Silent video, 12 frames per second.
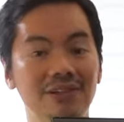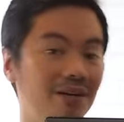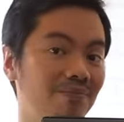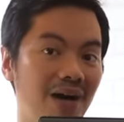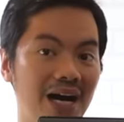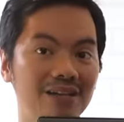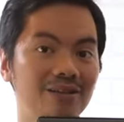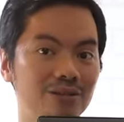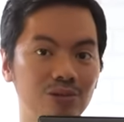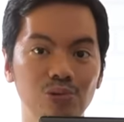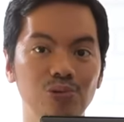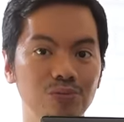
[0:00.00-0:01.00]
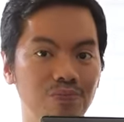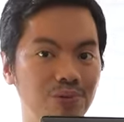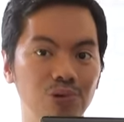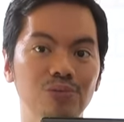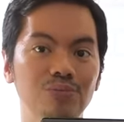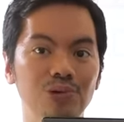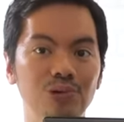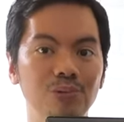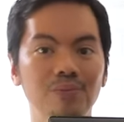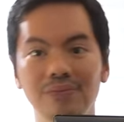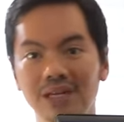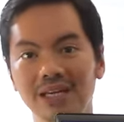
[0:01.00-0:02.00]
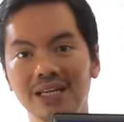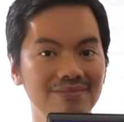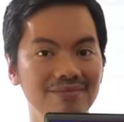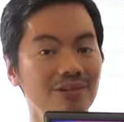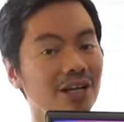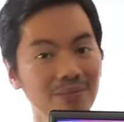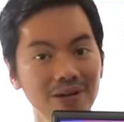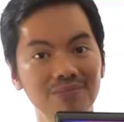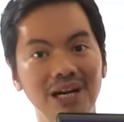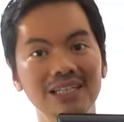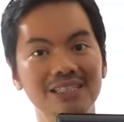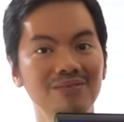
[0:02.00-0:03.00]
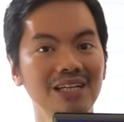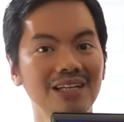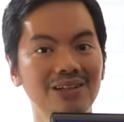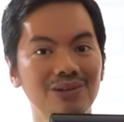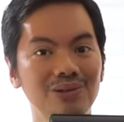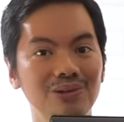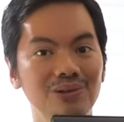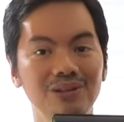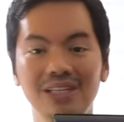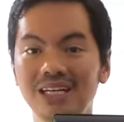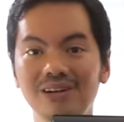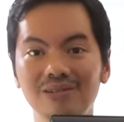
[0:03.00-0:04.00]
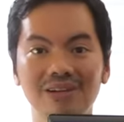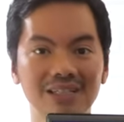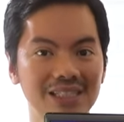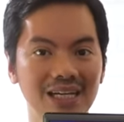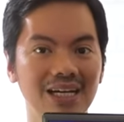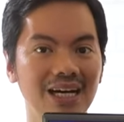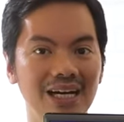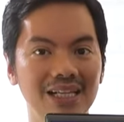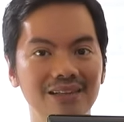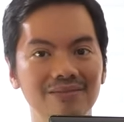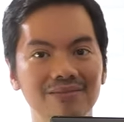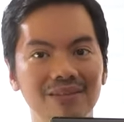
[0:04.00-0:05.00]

for a back-to-school promo. Yung ibang brands, aminin ko, di ganun kasikat.